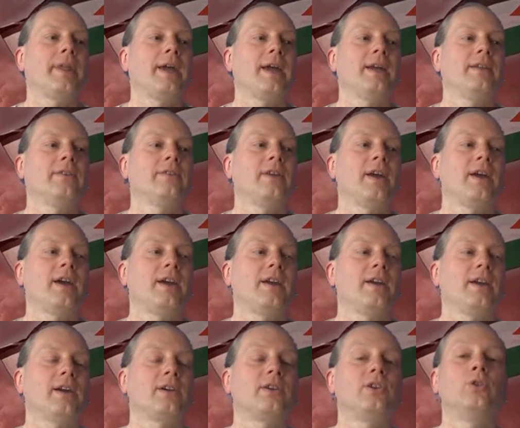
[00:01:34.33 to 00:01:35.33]
and they
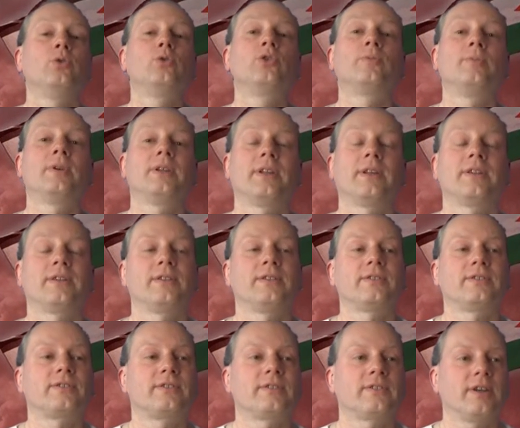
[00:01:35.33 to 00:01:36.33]
accused me that
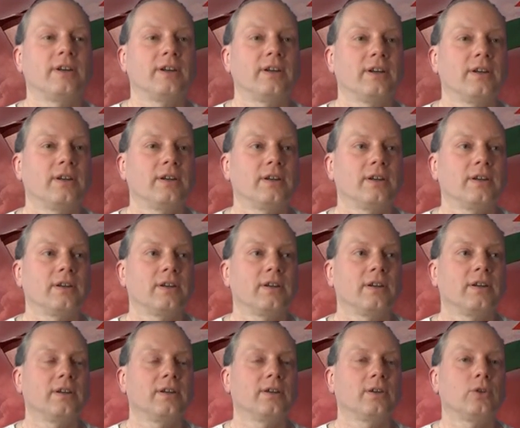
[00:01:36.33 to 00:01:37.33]
this
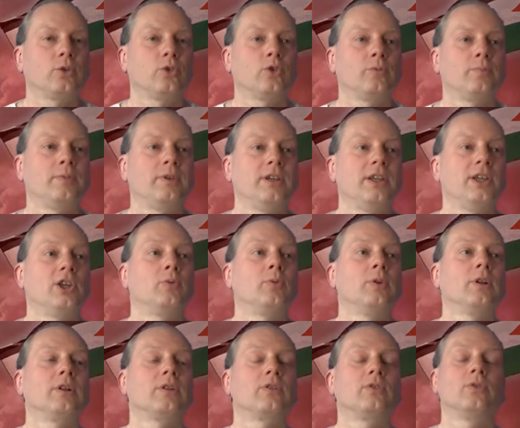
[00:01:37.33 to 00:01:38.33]
could be
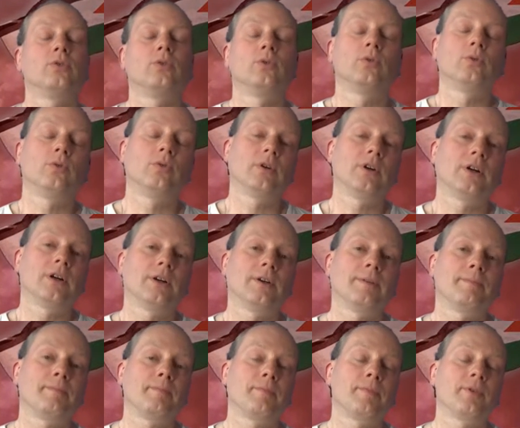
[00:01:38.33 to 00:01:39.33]
equal to
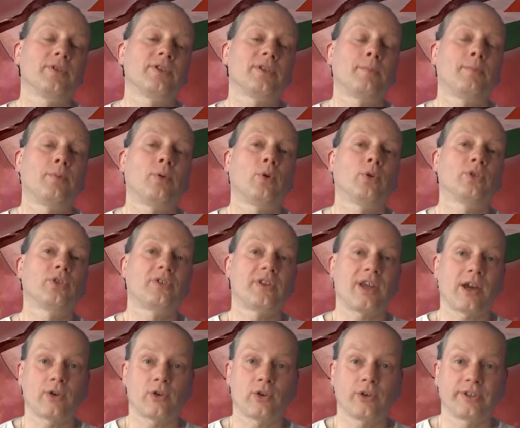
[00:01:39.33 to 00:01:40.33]
support
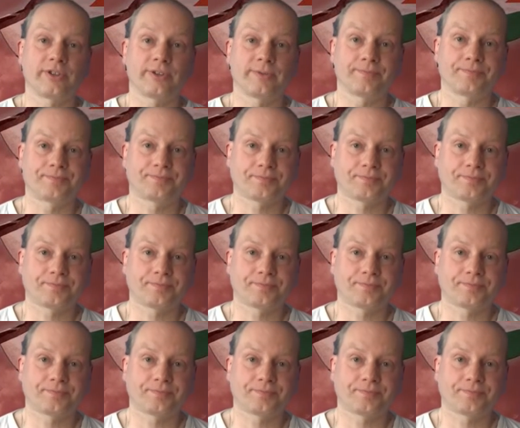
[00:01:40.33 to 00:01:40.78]
terrorism.